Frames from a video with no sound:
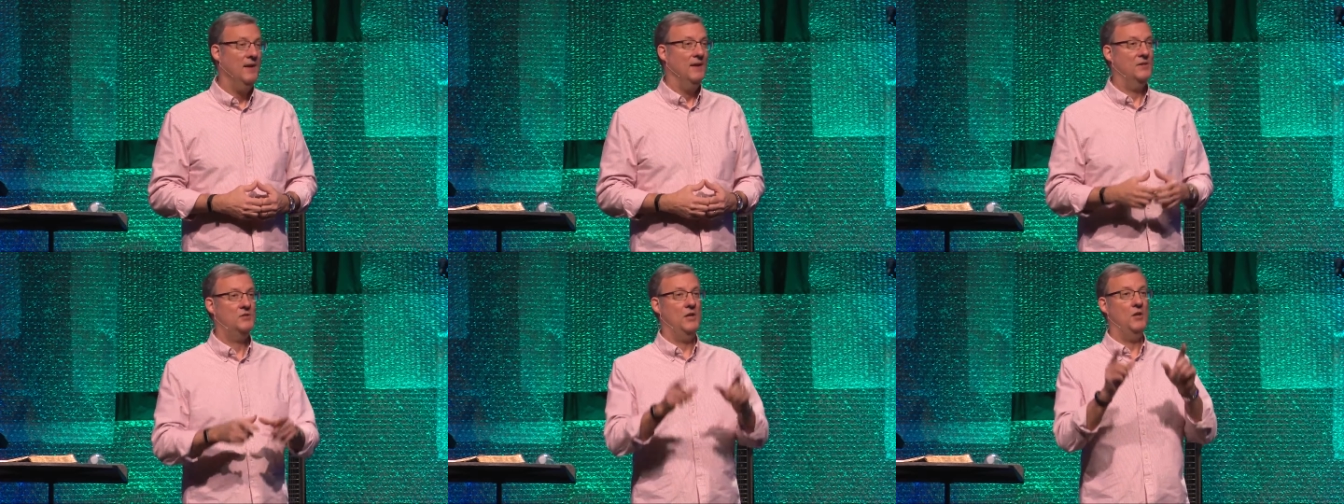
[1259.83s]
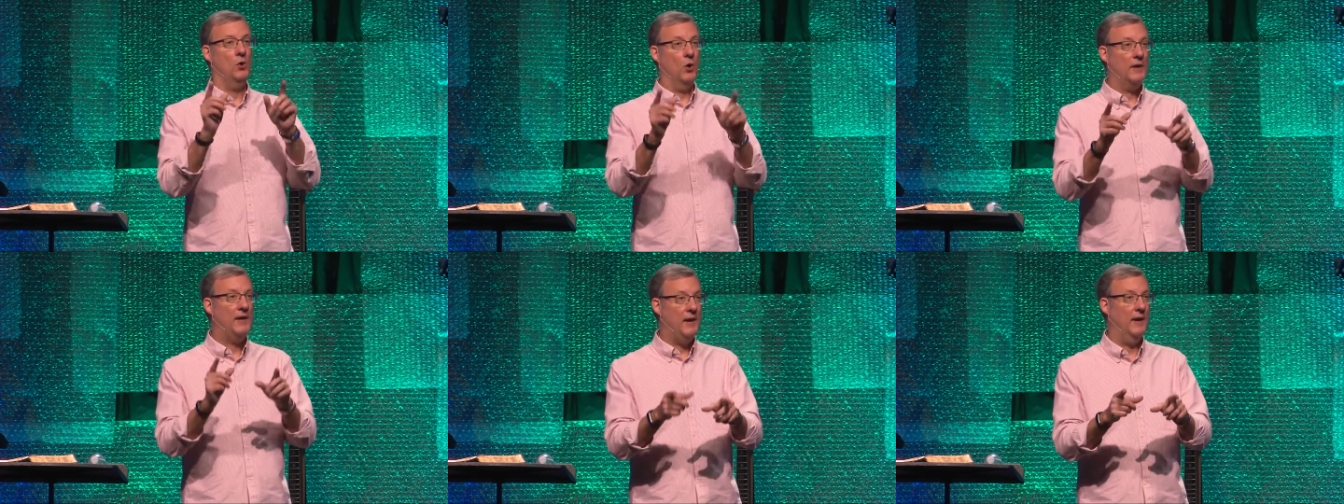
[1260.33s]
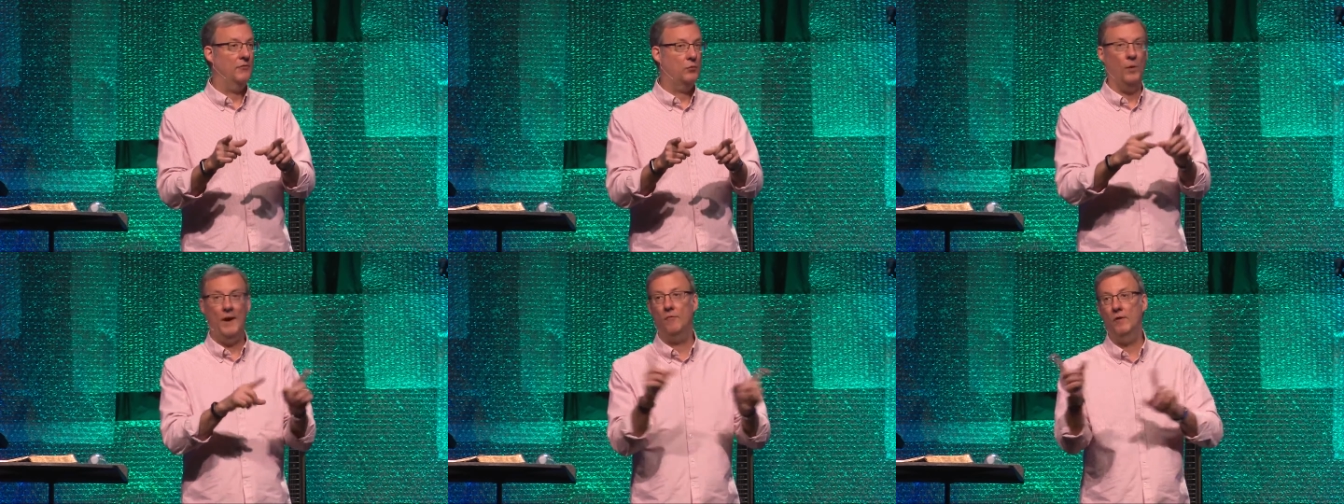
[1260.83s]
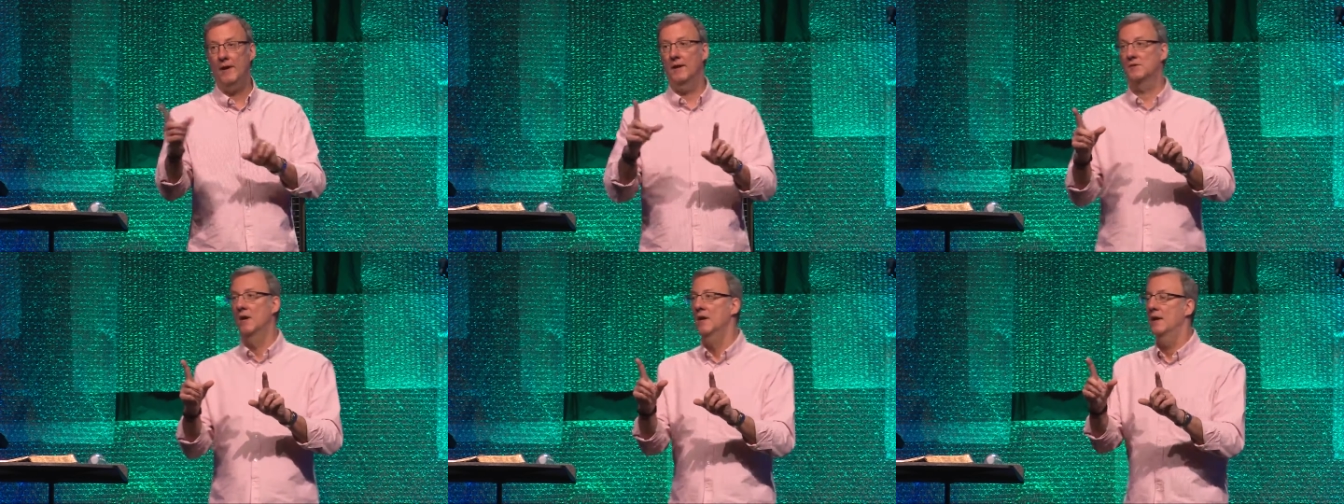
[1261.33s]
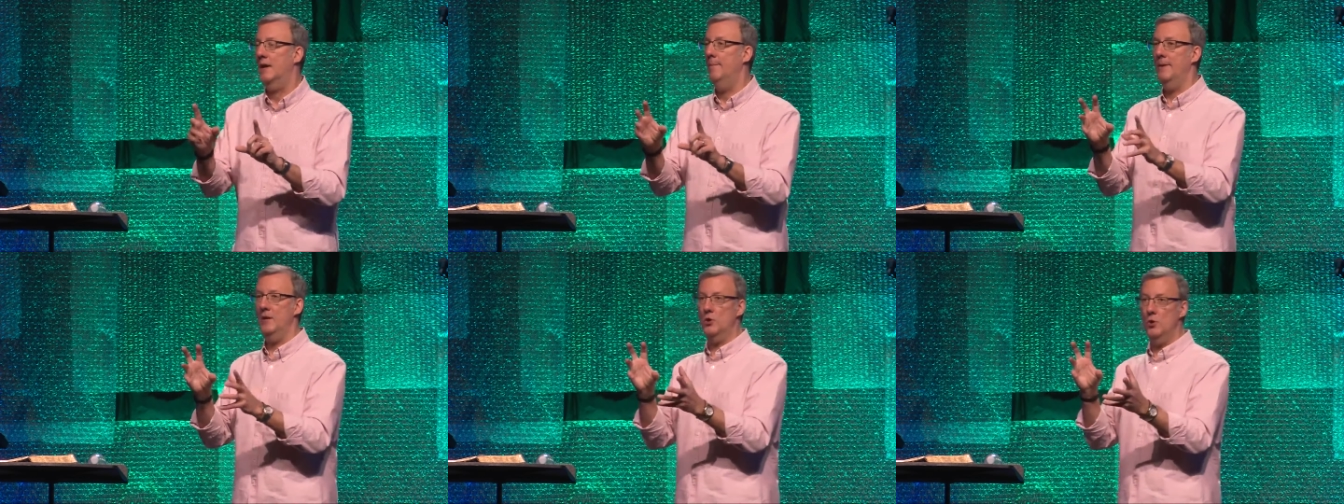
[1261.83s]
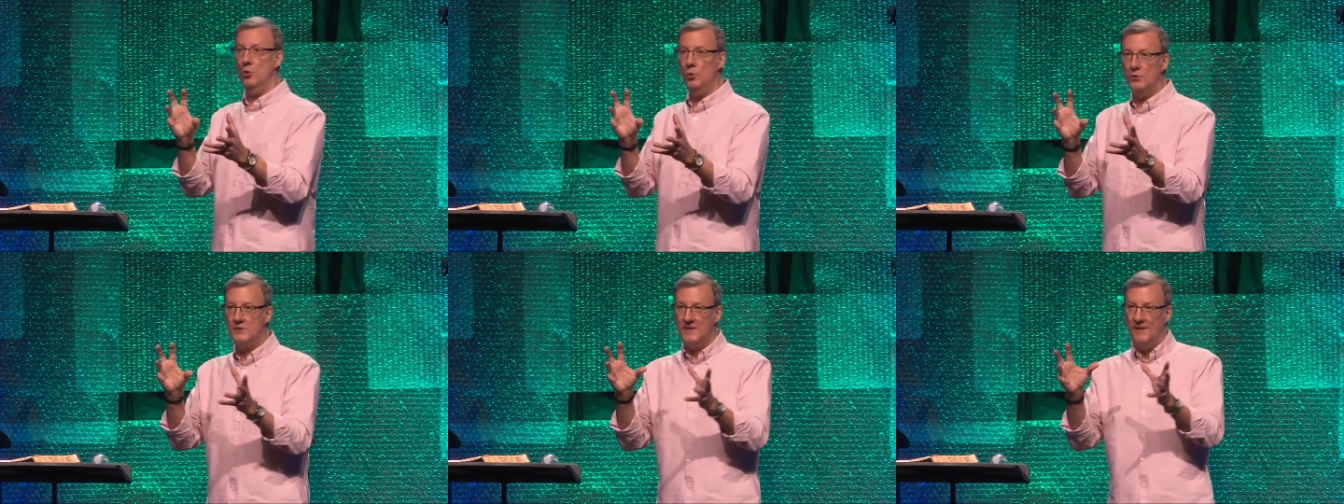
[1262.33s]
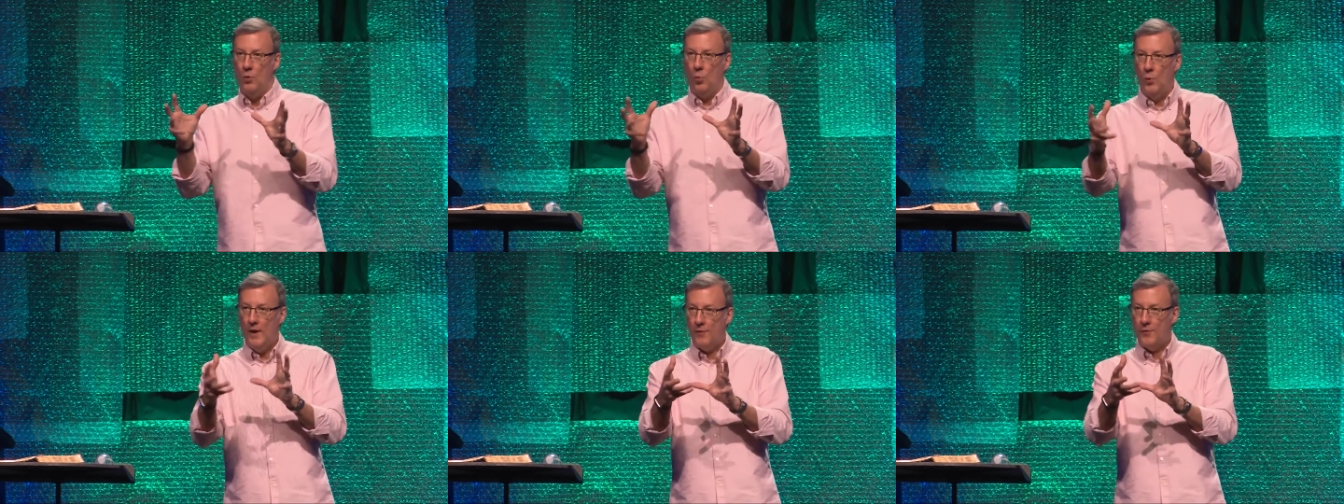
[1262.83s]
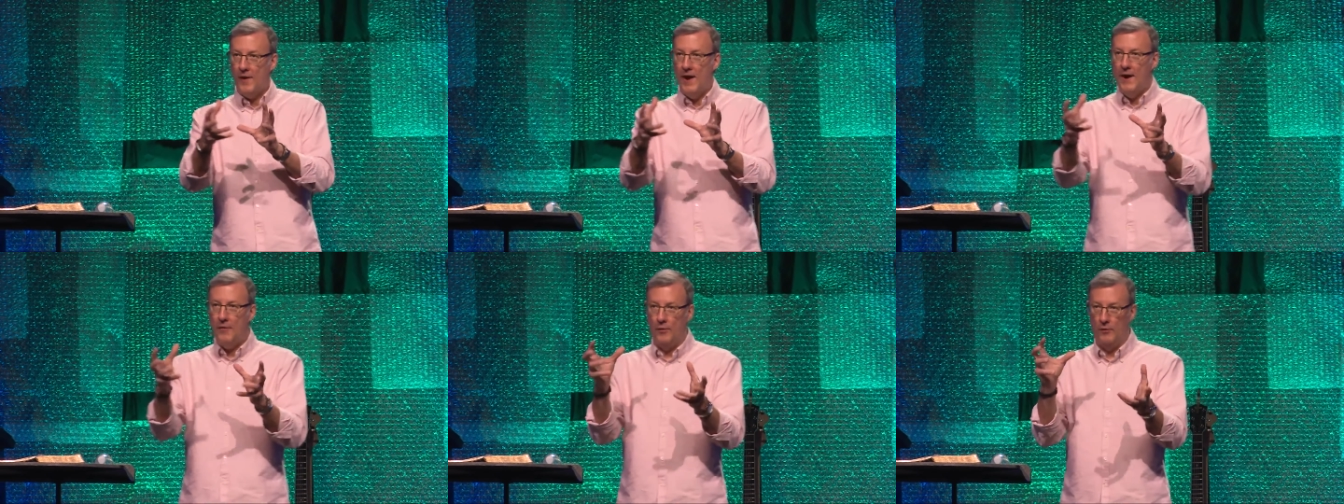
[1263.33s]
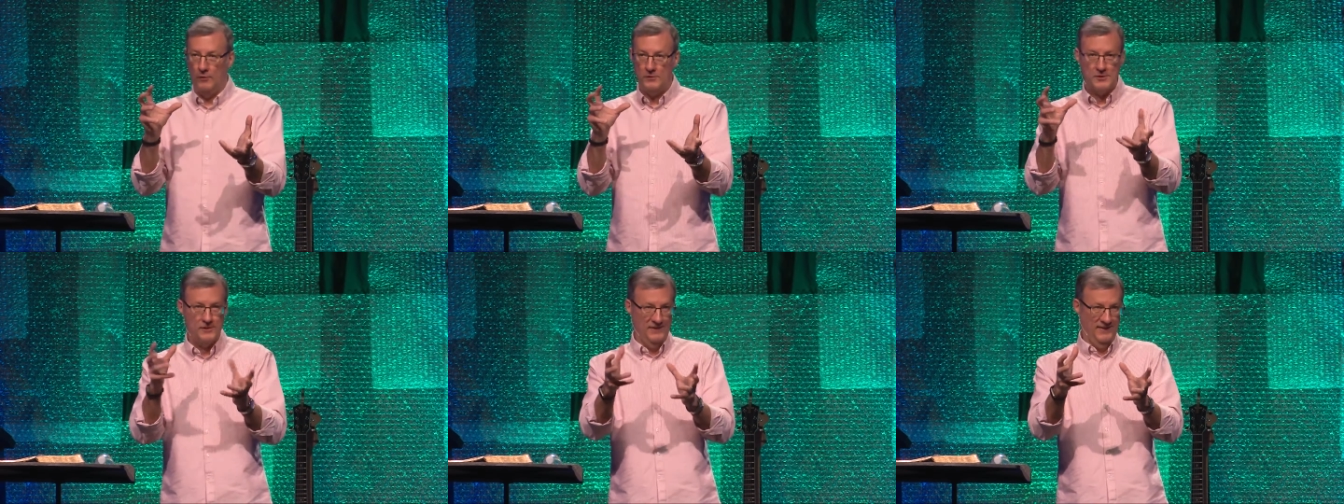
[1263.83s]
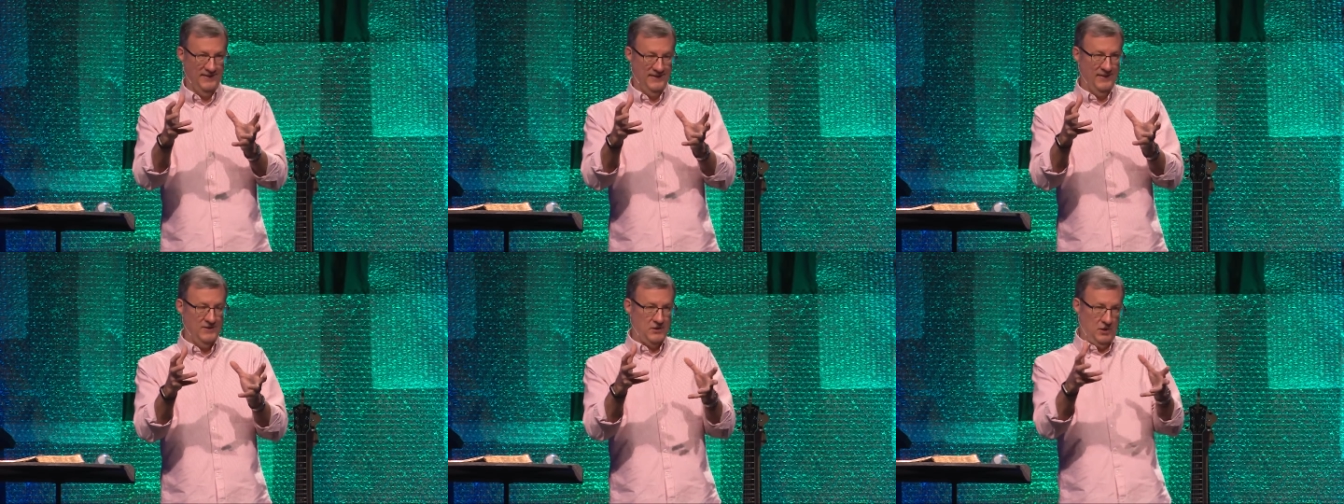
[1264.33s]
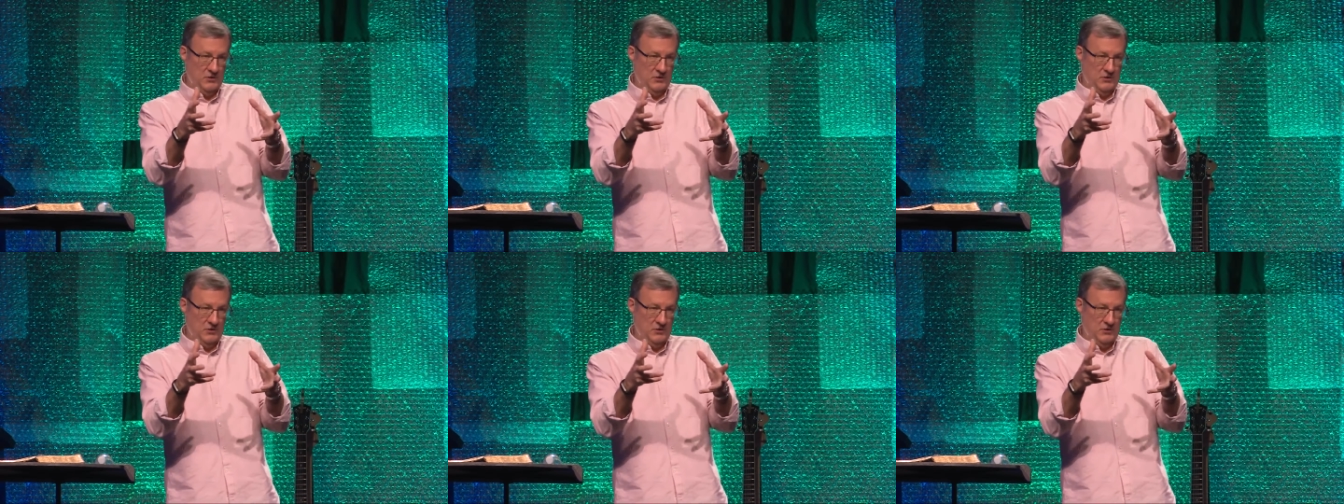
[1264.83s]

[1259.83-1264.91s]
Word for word: You see, your gift, whatever it is, can be used with others to